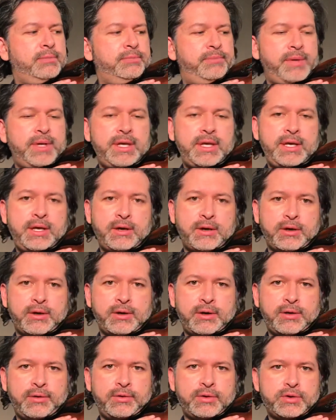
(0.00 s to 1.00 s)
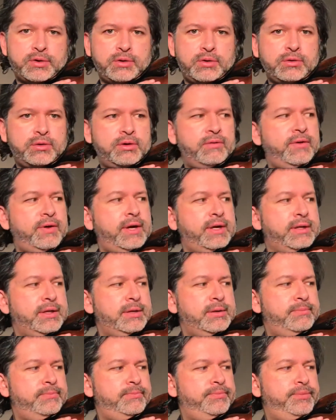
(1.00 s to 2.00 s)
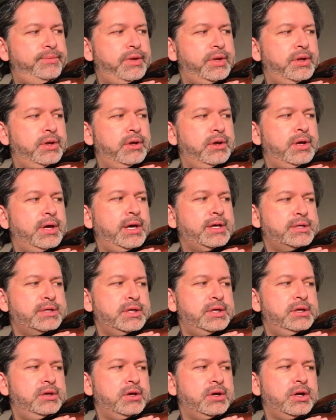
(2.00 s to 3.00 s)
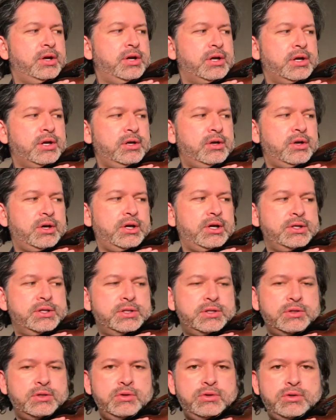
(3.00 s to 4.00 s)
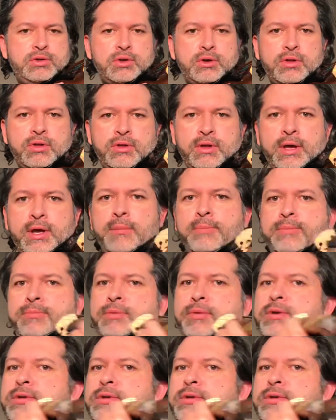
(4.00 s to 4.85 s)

here on the shoulder of the violin, actually you're gonna scoot your thumb.